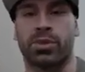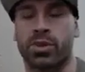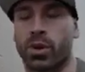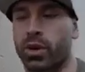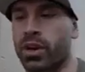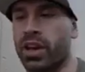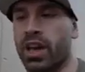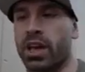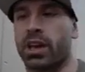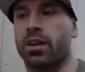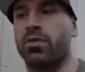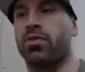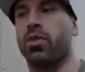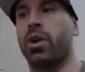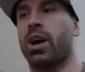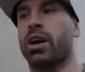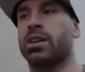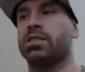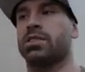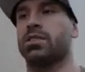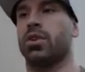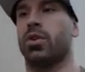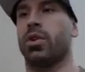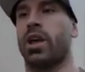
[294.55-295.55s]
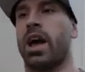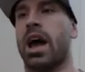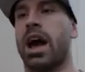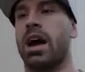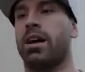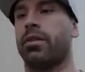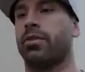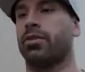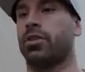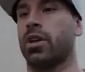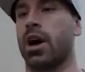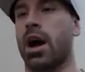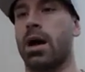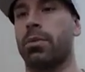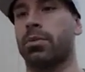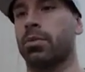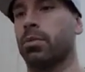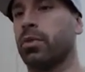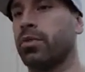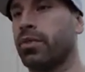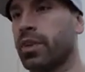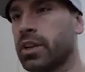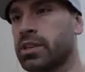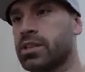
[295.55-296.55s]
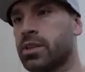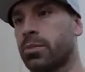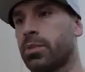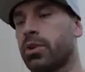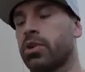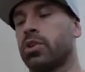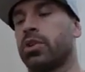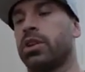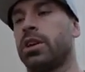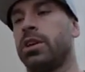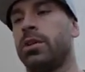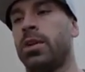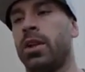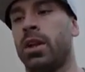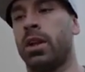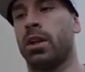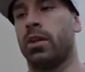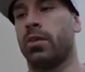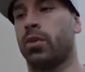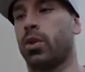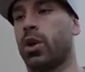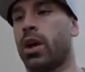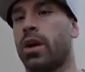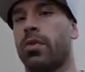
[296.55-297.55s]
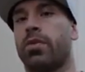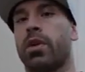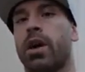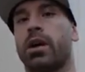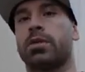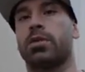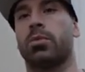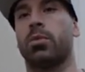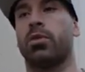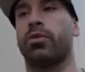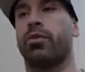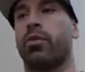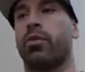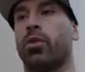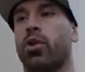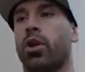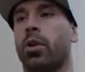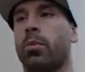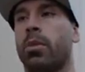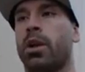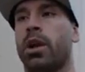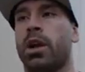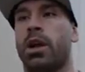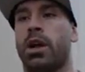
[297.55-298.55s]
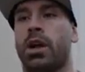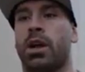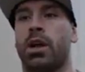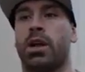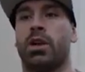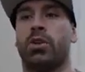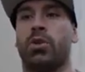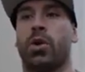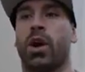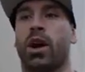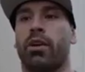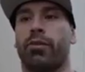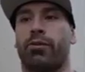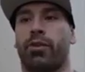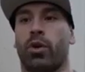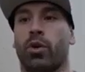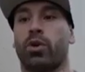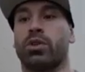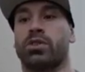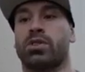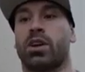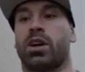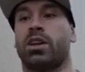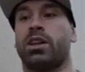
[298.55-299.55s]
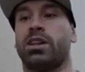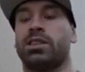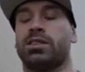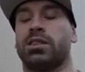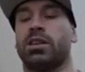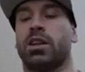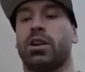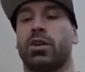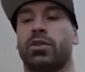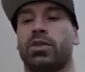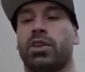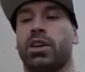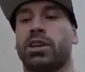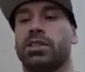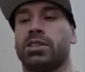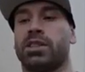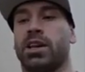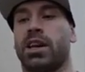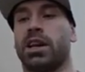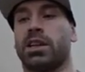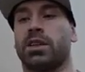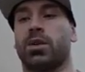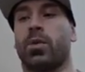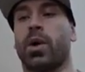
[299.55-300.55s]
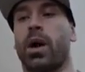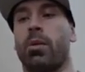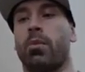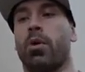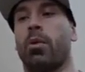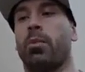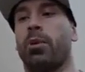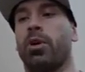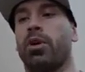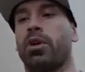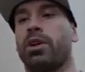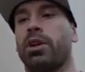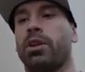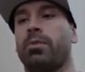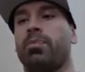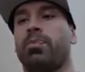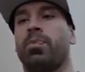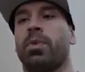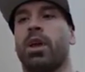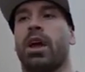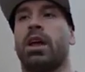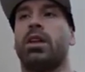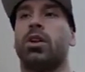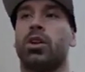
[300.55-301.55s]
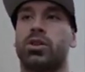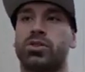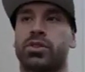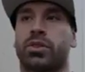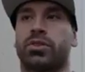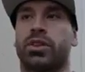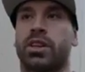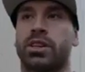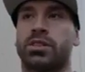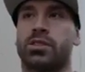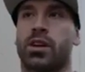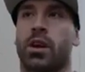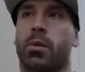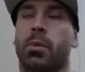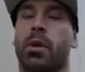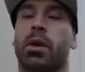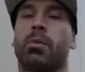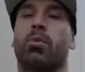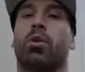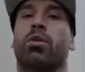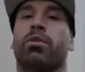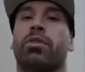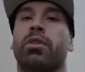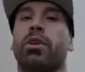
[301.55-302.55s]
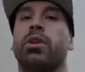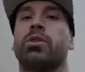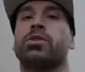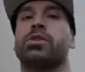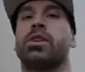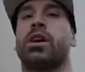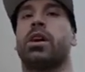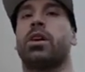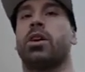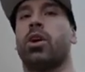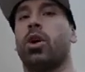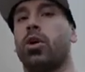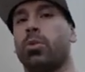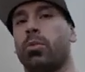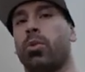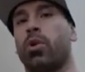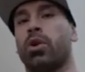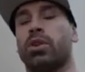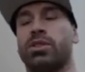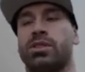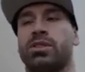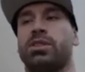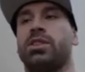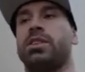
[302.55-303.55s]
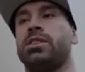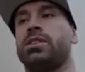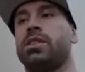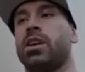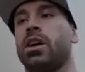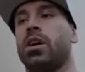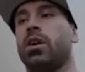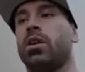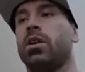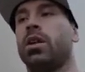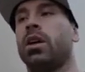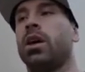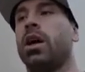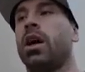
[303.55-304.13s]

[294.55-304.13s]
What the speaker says: So again, if you guys don't have the optimal flexibility, if you don't have the optimal form, you gotta focus on these little things to get the right mobility. And those are things that I'll make more videos on, go more into detail.